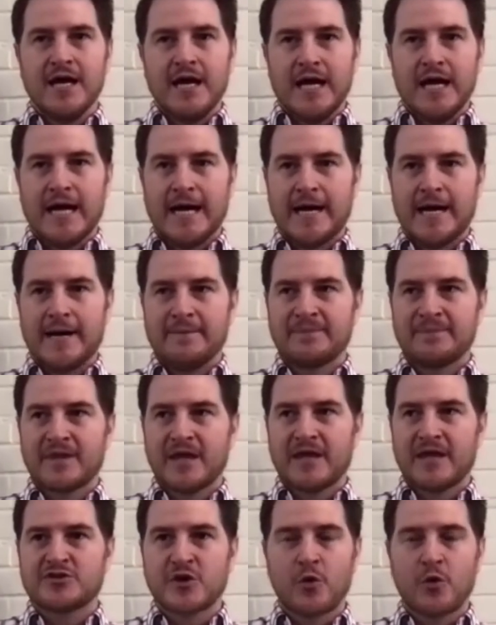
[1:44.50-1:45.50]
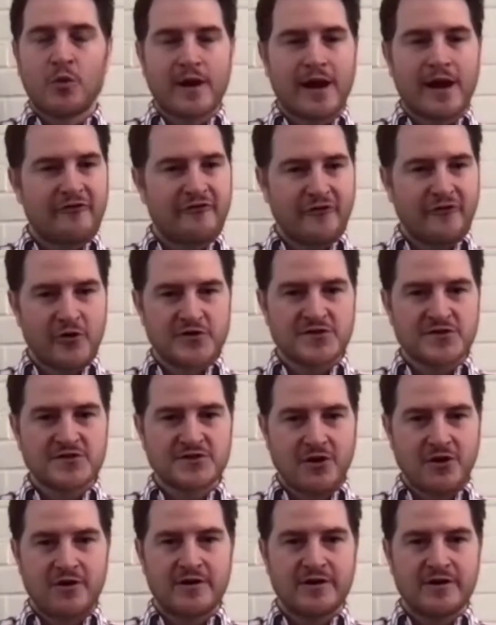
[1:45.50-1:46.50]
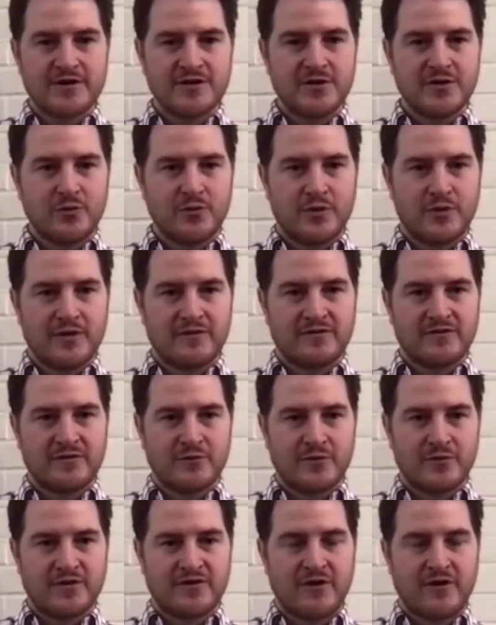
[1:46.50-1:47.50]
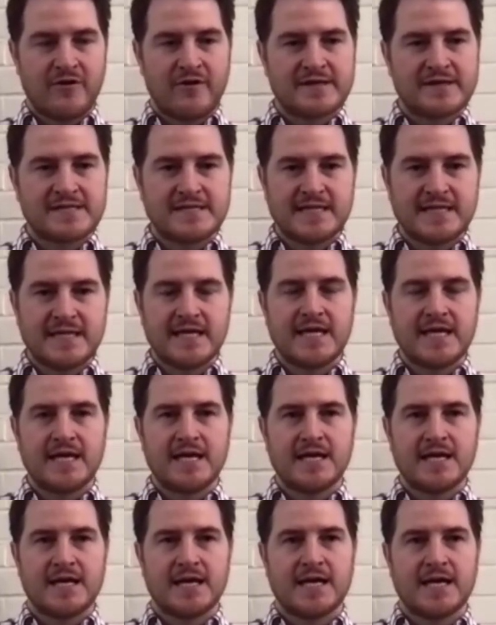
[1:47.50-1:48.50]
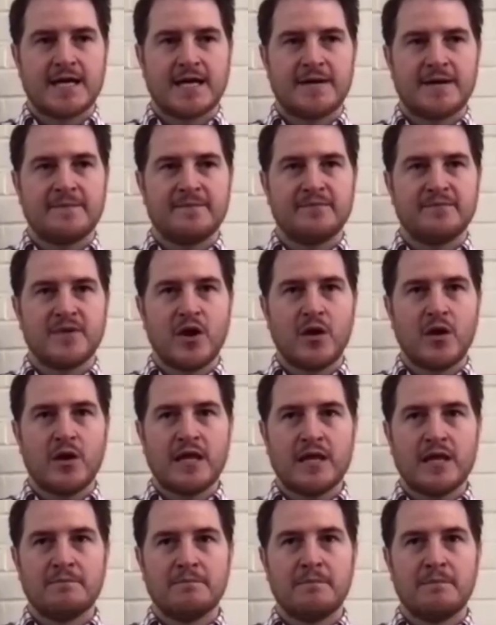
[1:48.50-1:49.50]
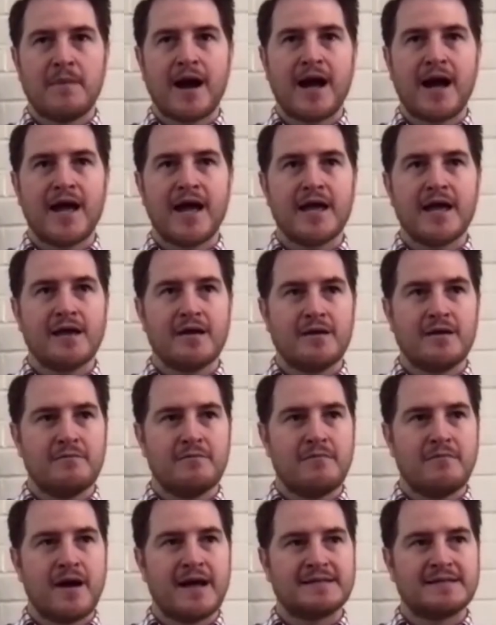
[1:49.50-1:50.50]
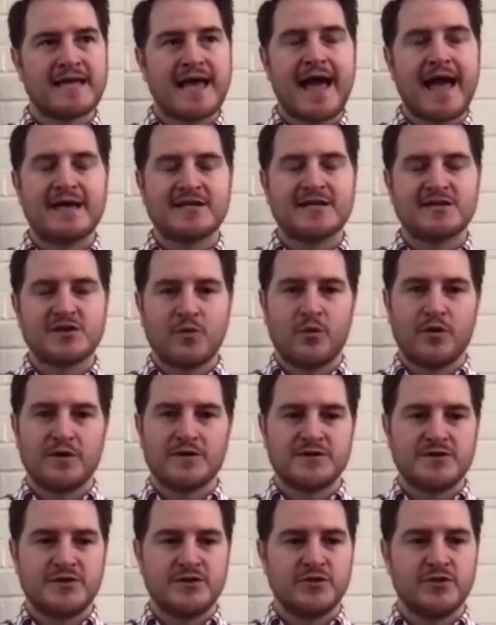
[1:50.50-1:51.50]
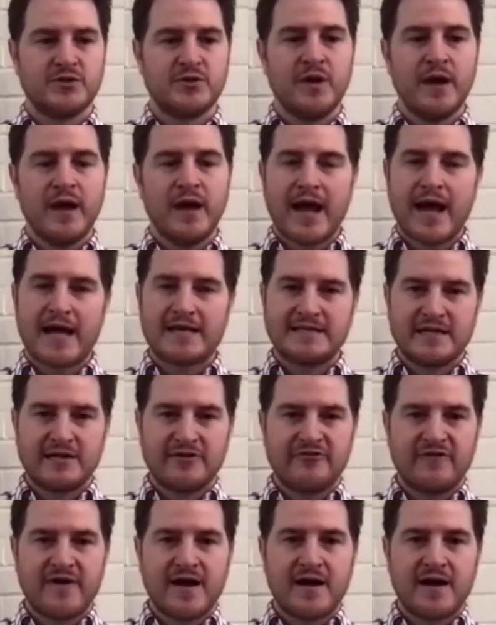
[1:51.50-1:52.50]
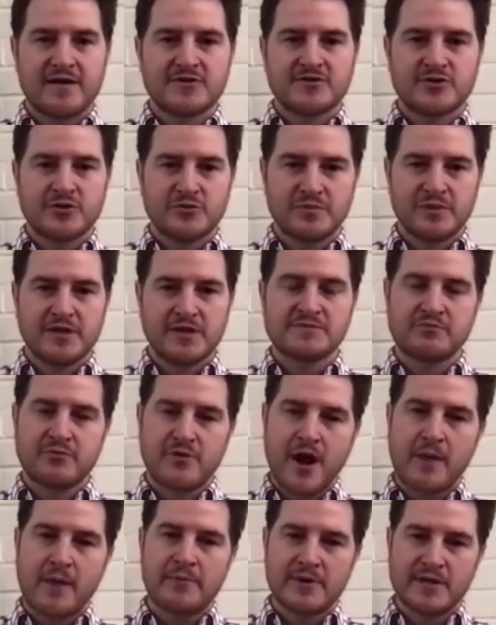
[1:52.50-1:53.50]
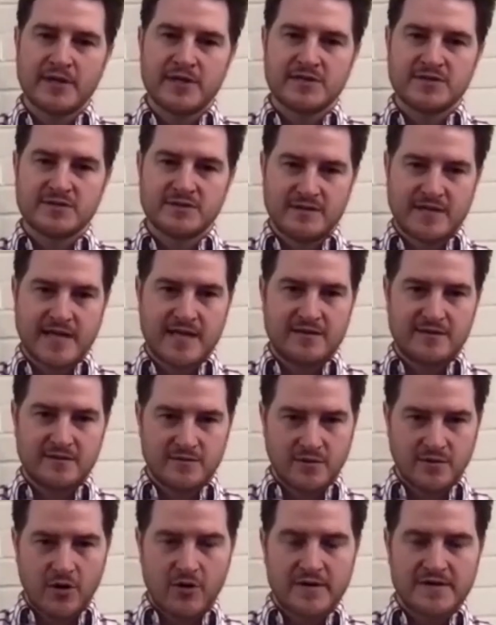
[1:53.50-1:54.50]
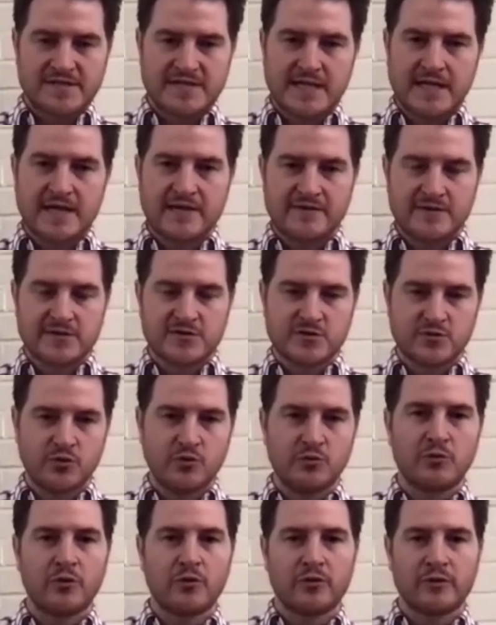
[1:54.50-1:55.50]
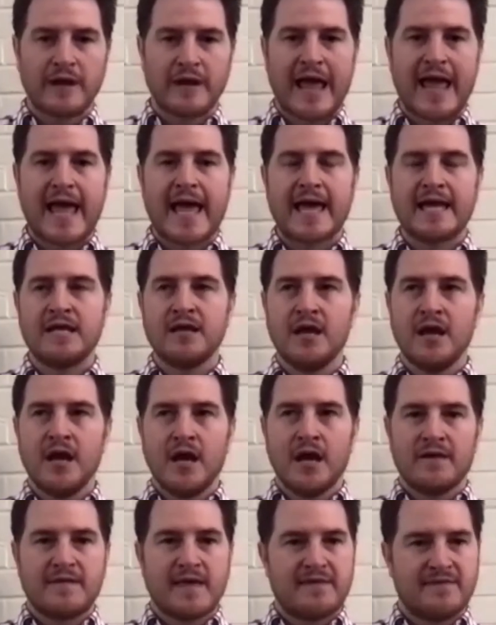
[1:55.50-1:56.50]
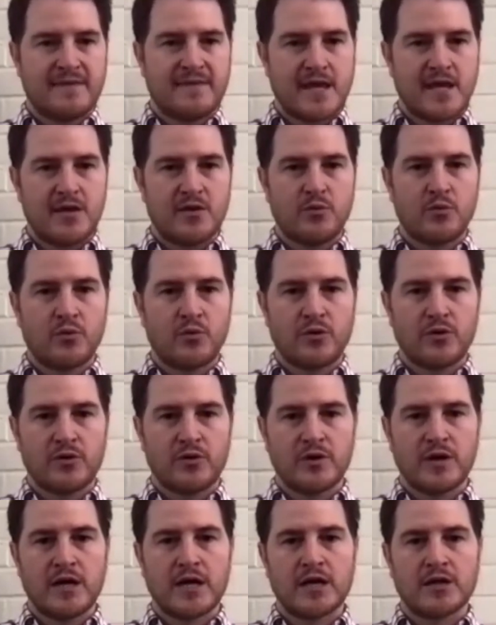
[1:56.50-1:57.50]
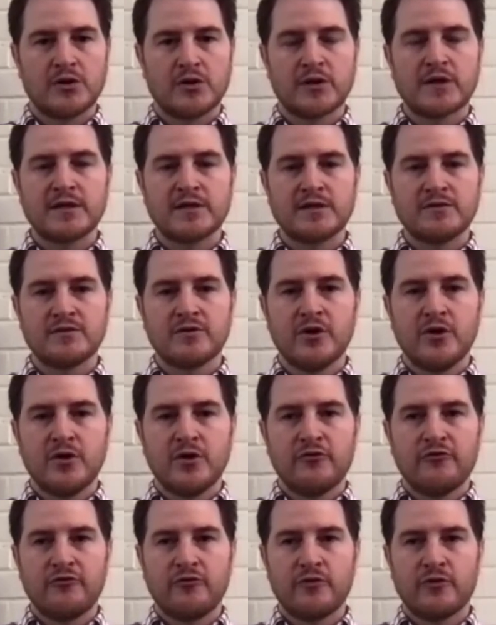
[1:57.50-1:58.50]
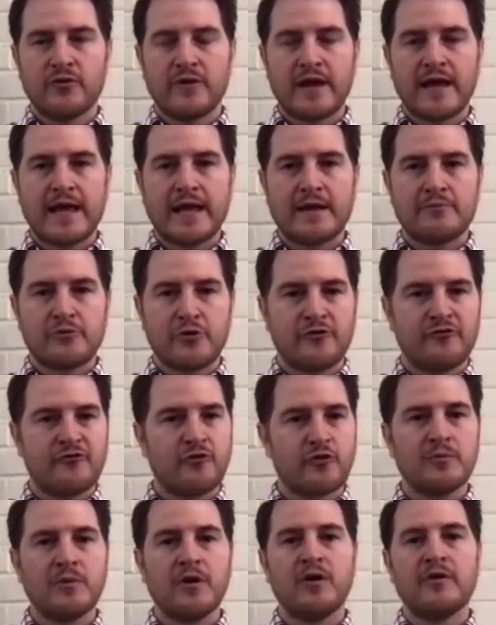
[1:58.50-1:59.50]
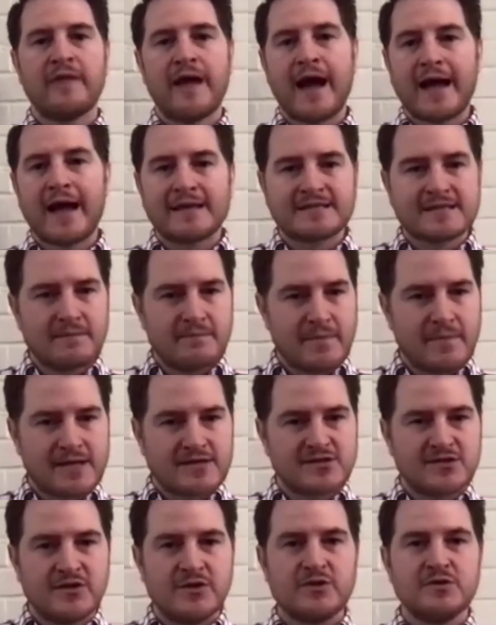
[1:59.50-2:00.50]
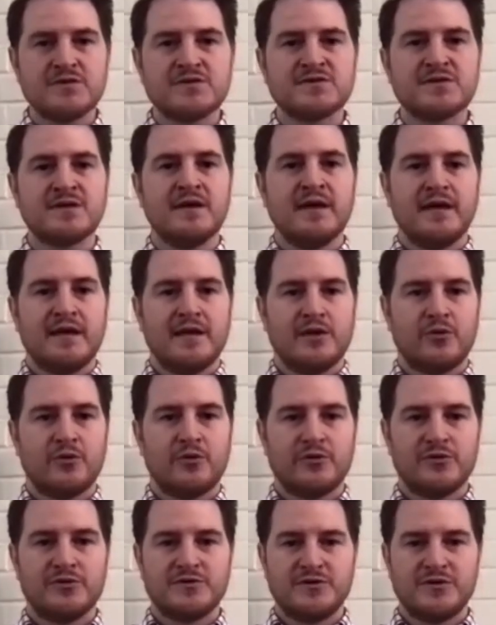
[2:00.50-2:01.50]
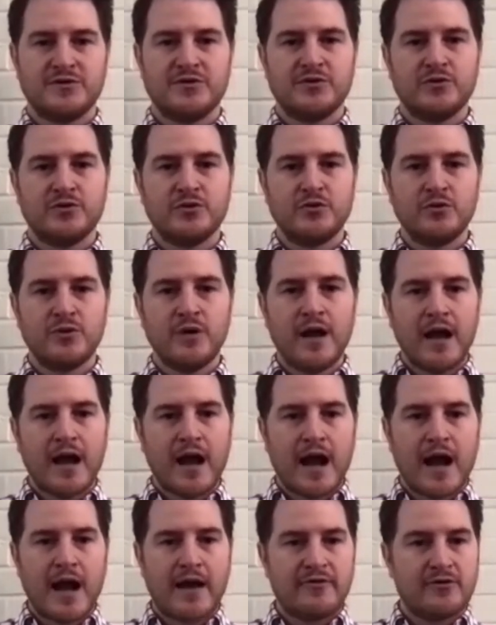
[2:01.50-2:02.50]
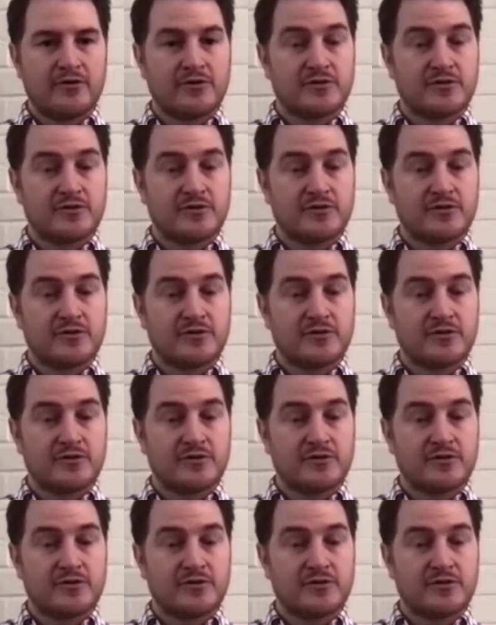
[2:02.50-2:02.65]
So when I first started with RSD, my task was to identify surplus properties that RSD and the school board had that they were looking for a pro forma on the highest and best use in order to either